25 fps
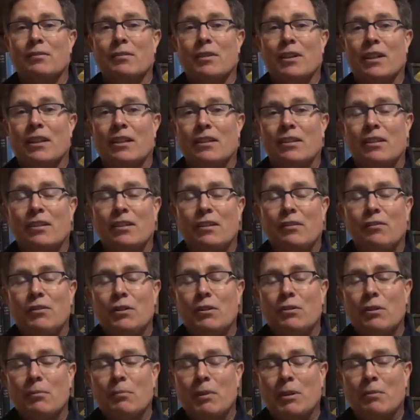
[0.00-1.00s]
And if
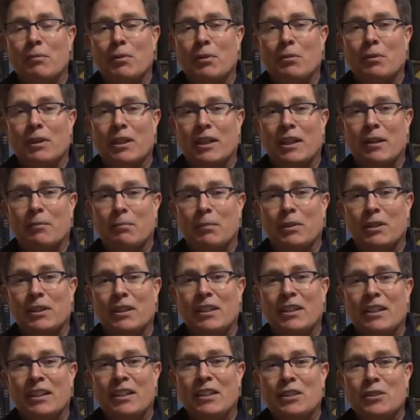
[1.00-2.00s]
you remember what happened
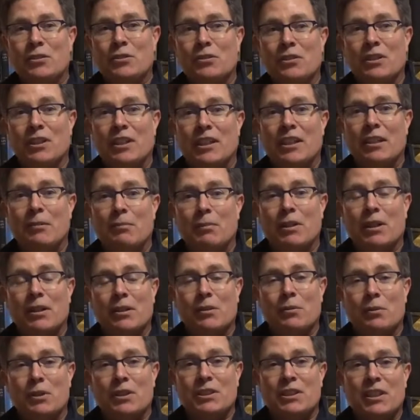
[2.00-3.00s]
to Nehemiah,
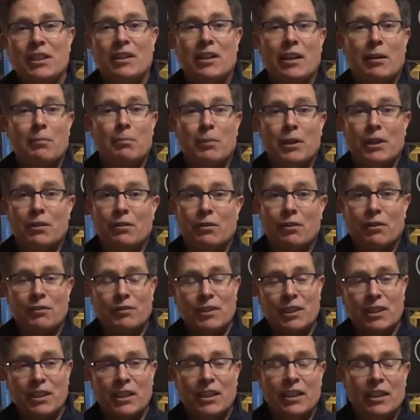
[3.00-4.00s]
he was the cupbearer of
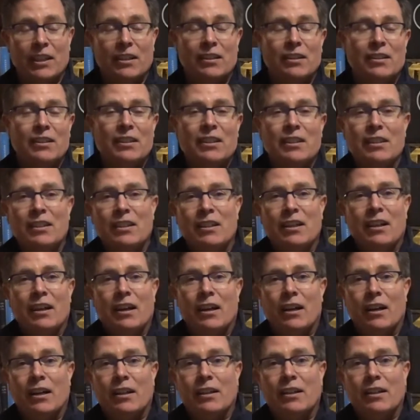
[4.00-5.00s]
the king.
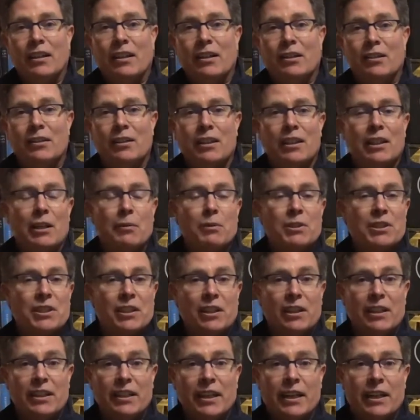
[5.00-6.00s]
And they were
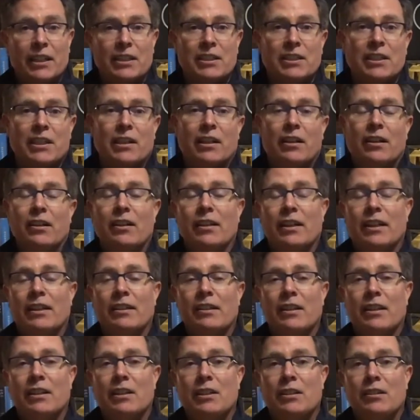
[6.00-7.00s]
still in exile,
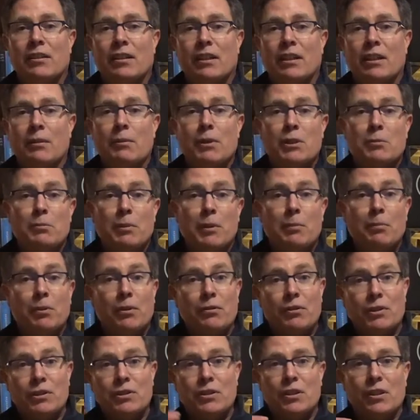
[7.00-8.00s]
and there was people
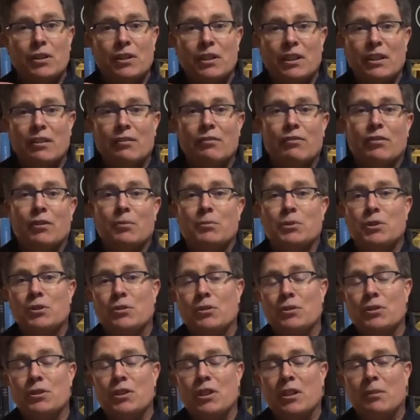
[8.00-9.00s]
returning from
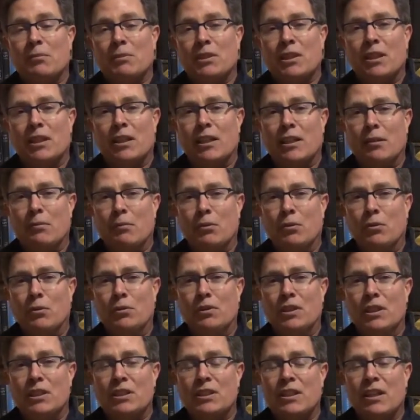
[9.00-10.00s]
Jerusalem telling him all
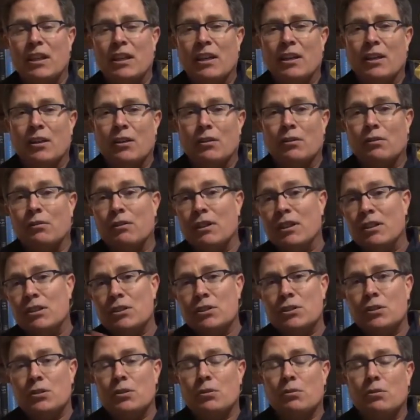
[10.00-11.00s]
these
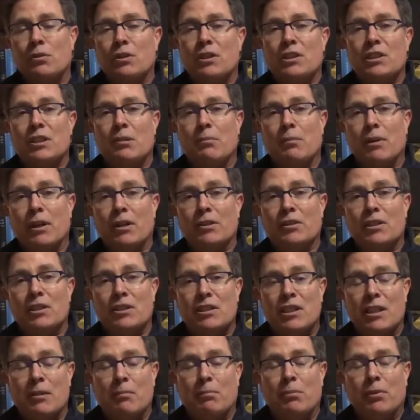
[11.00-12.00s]
horrendous stories about the
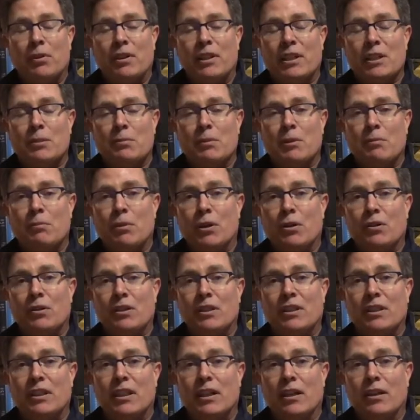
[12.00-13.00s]
temple that's been
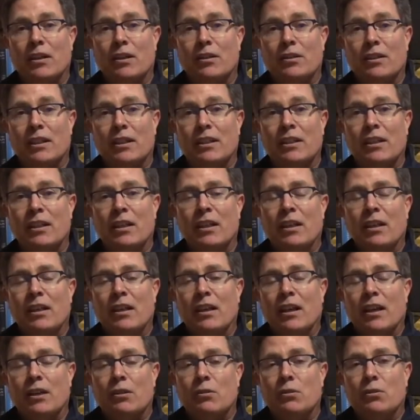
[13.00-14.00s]
broken down
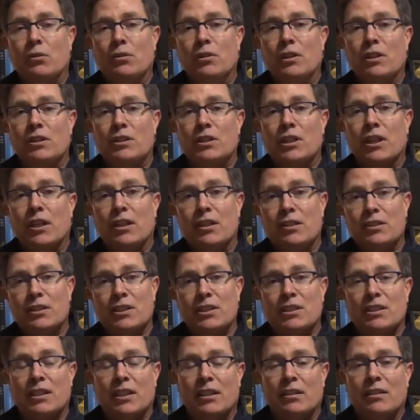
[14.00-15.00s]
and all the
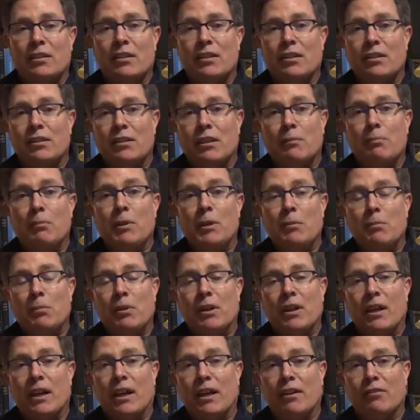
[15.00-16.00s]
challenges that the
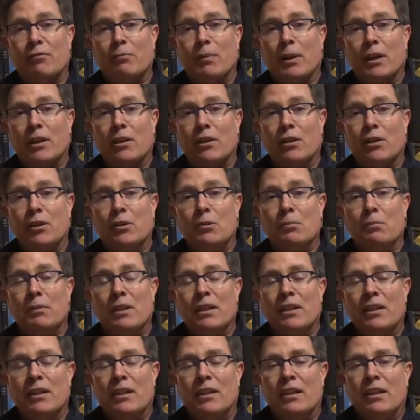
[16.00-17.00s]
people have back home.
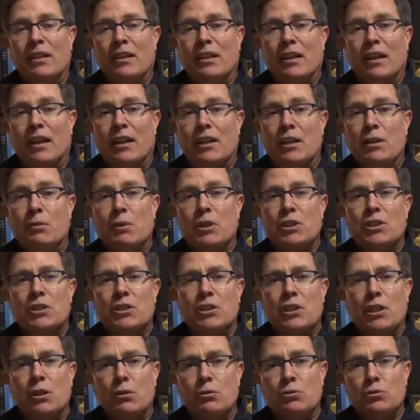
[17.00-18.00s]
And he was
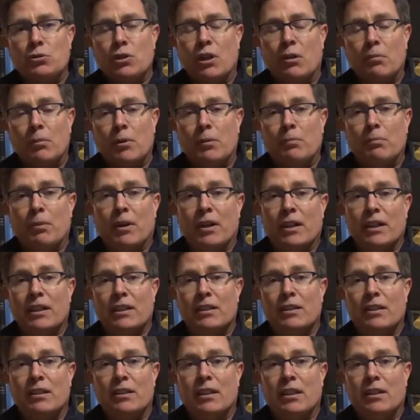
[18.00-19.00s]
so troubled by
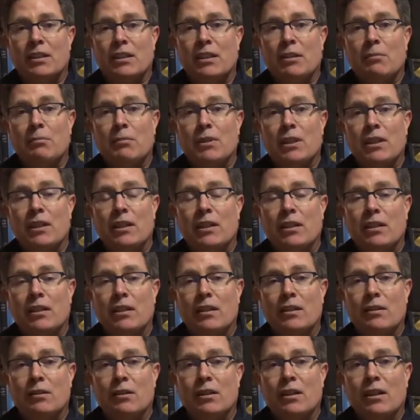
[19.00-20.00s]
it that he
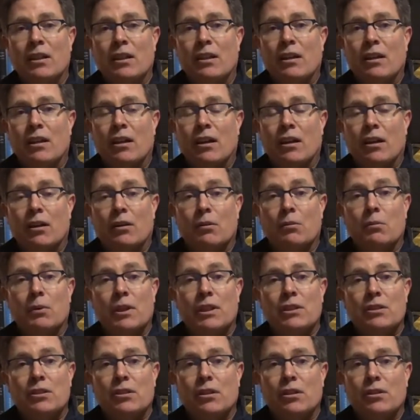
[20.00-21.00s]
immediately
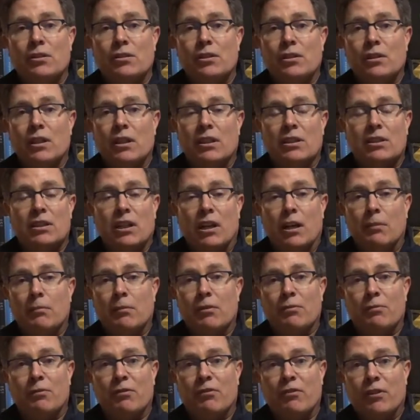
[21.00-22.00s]
went on a time
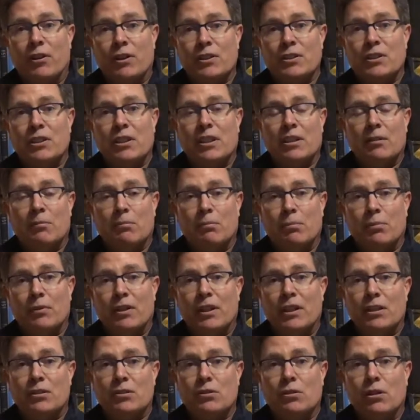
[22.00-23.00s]
of fasting and
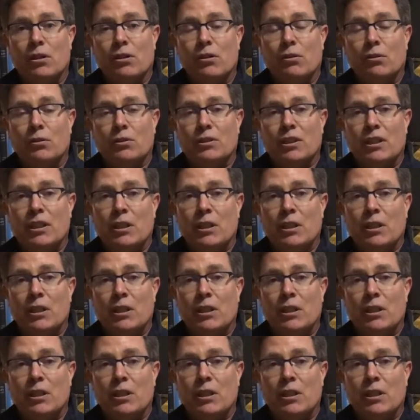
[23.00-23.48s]
prayer to the Lord.